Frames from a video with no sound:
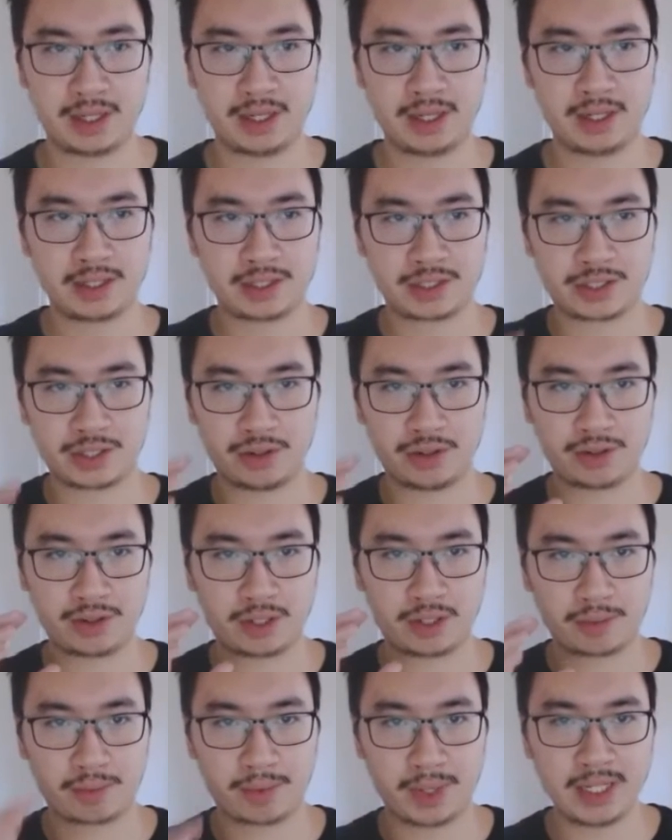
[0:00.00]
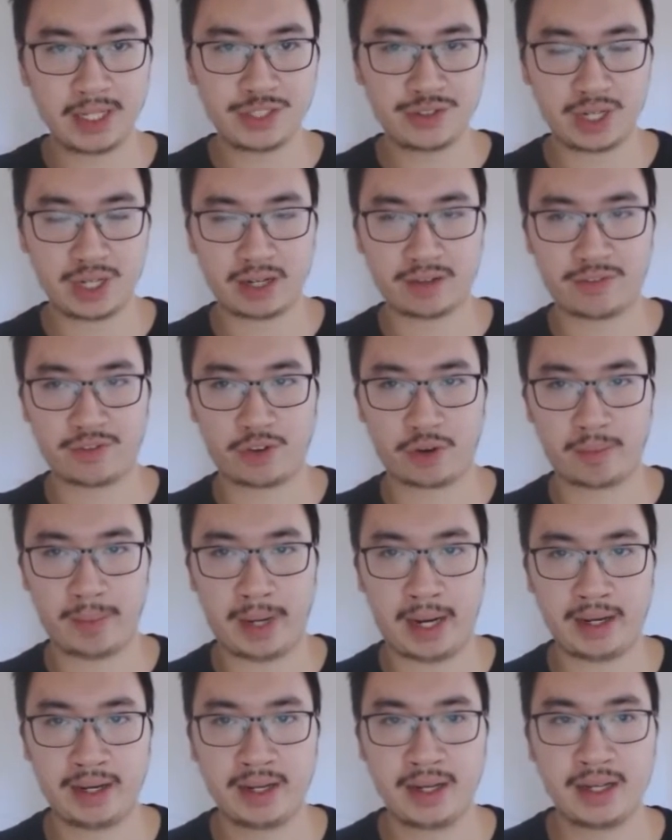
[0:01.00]
So the racetrack
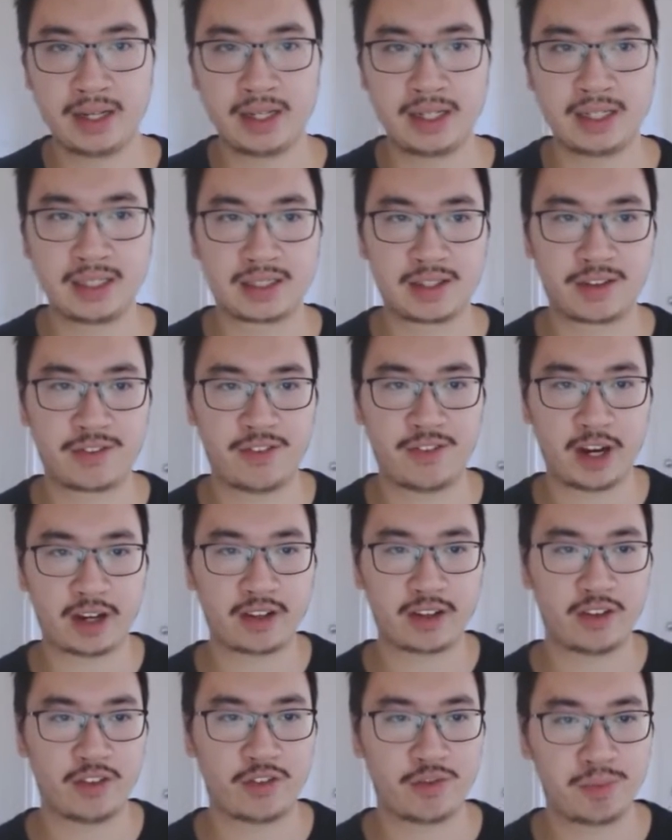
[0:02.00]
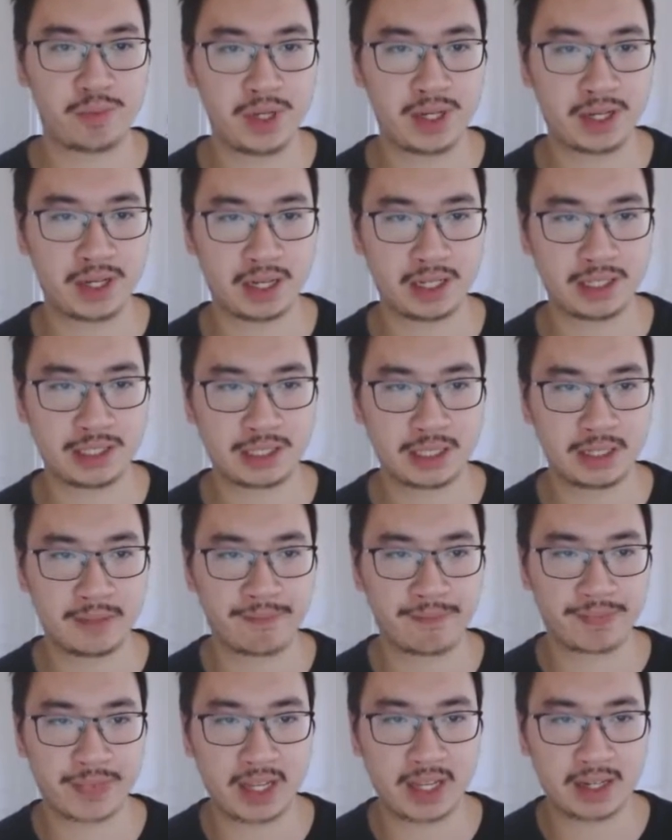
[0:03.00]
format is effective because
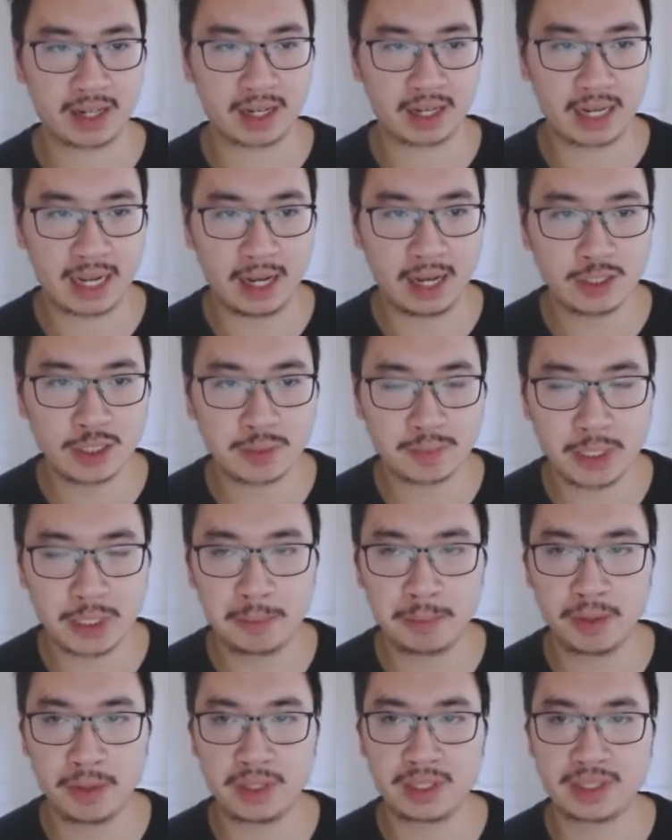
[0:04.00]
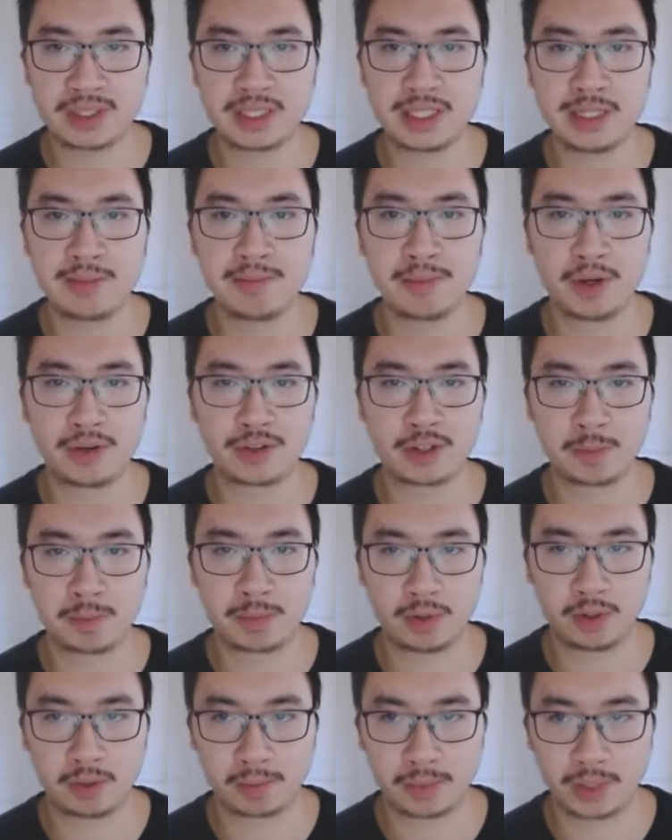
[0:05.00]
it allows people to see
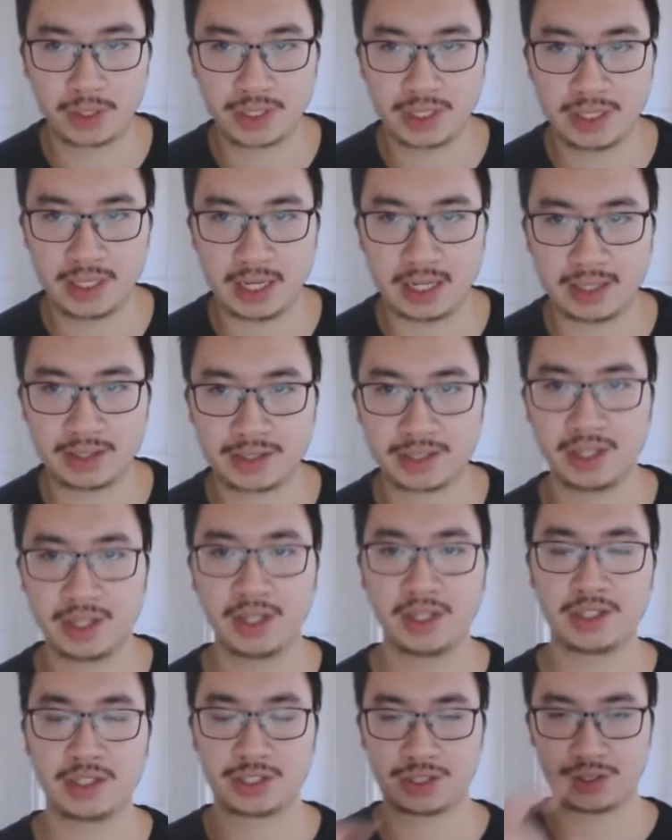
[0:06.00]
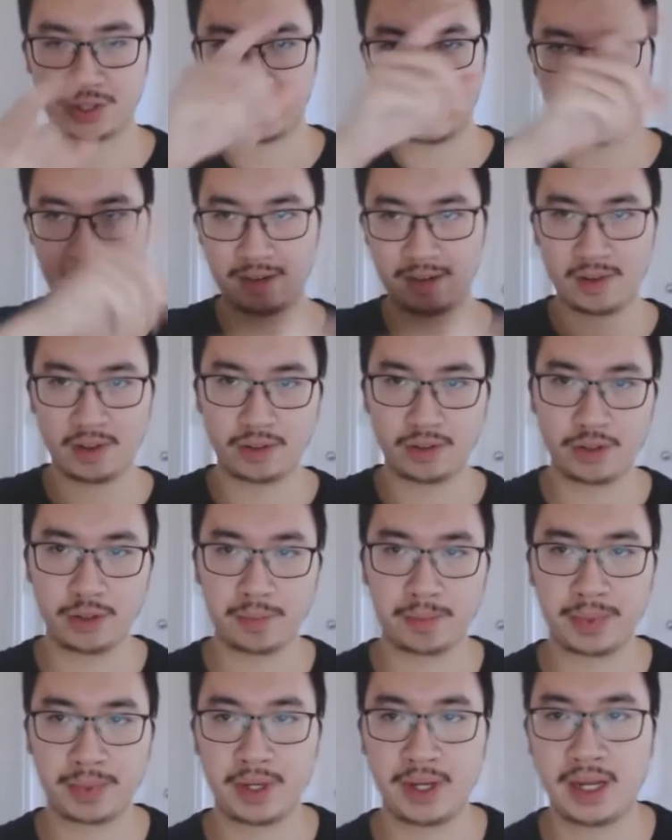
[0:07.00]
multiple merchandise. So you have a
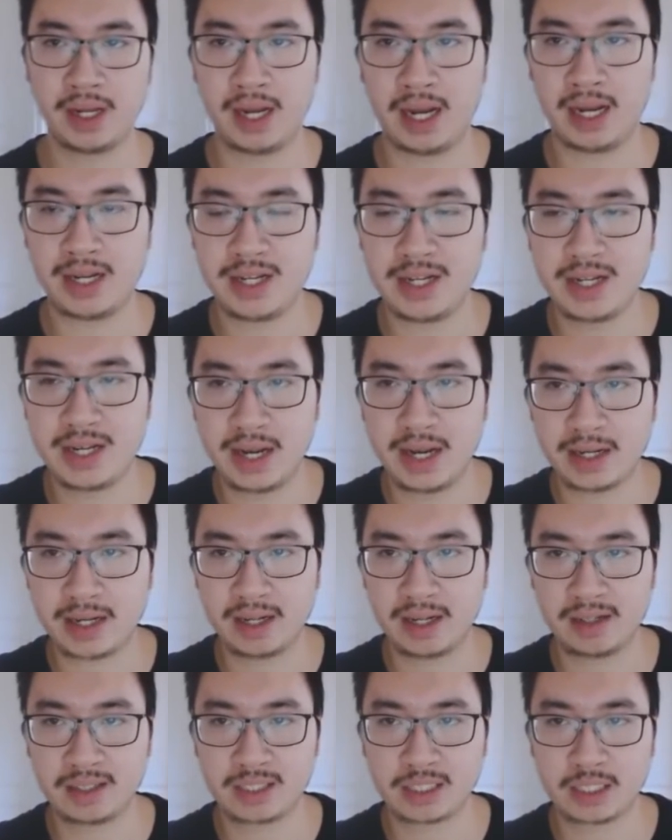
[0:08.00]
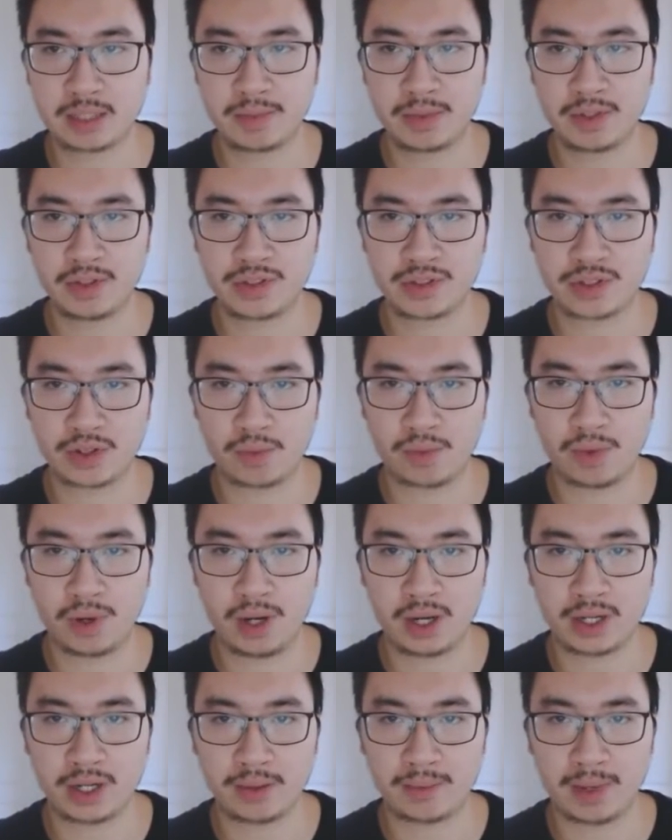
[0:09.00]
loop and you get customers to
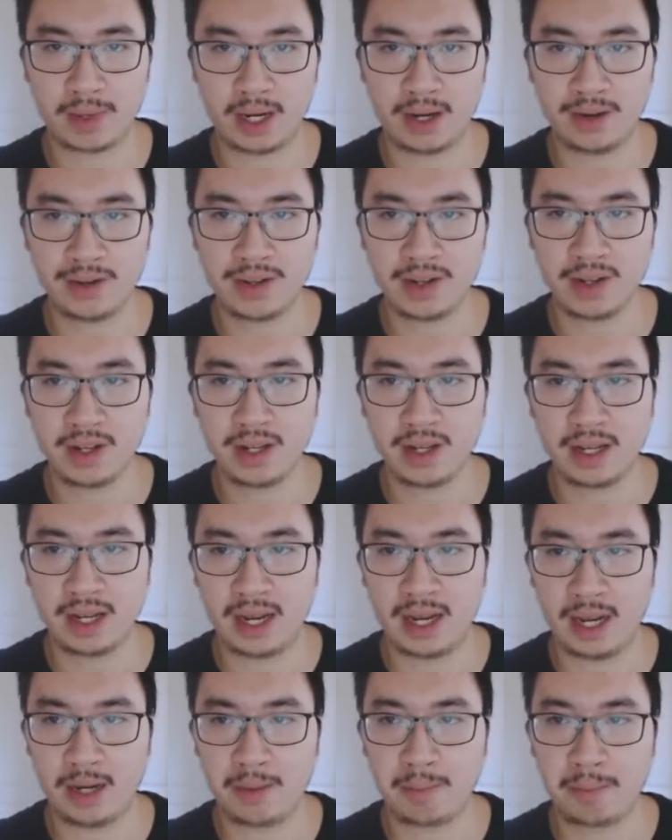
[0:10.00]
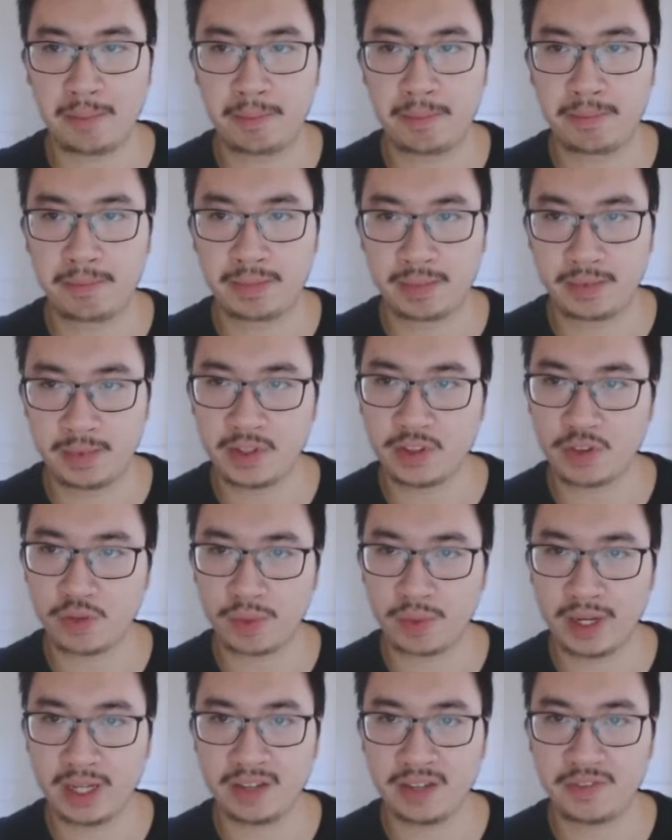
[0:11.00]
walk around, and this way,
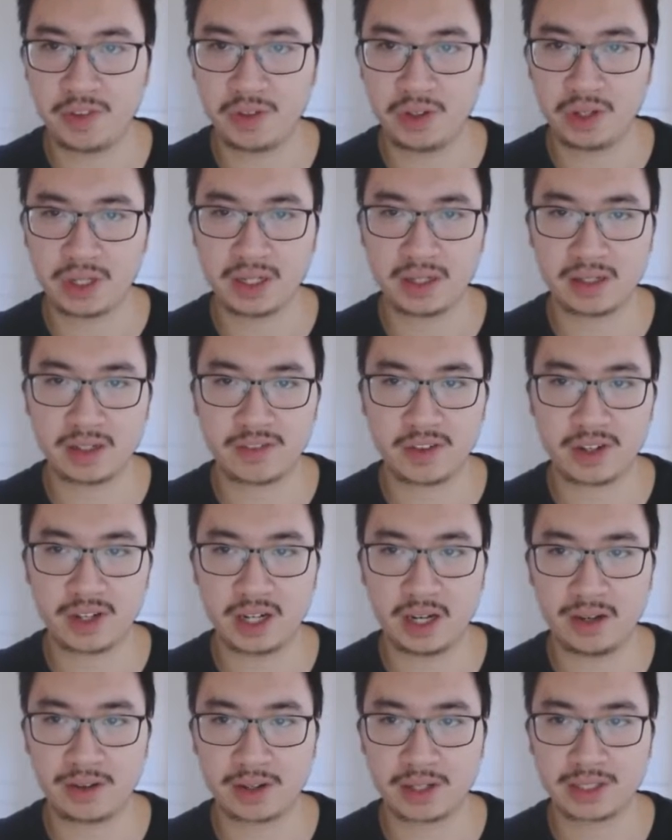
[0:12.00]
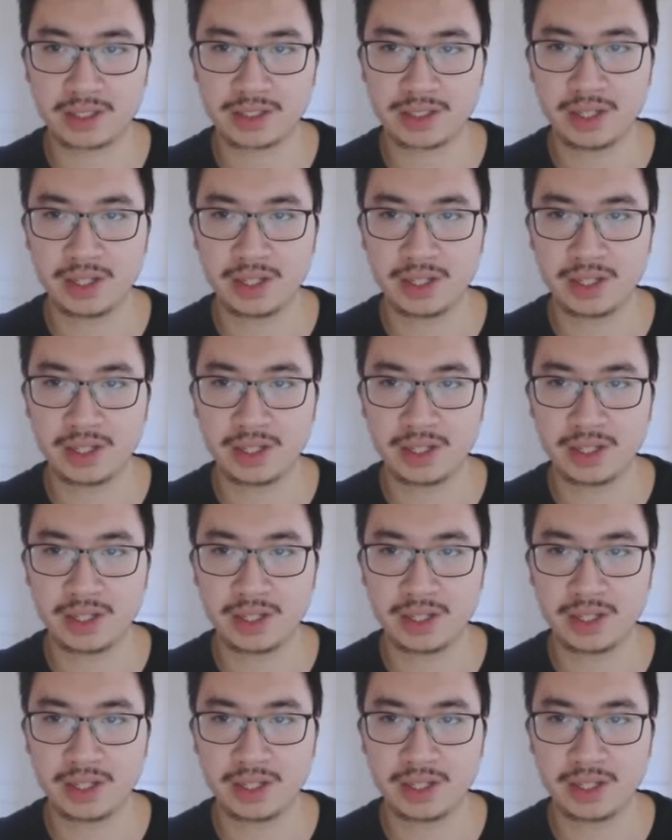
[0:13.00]
if you look at the different colors,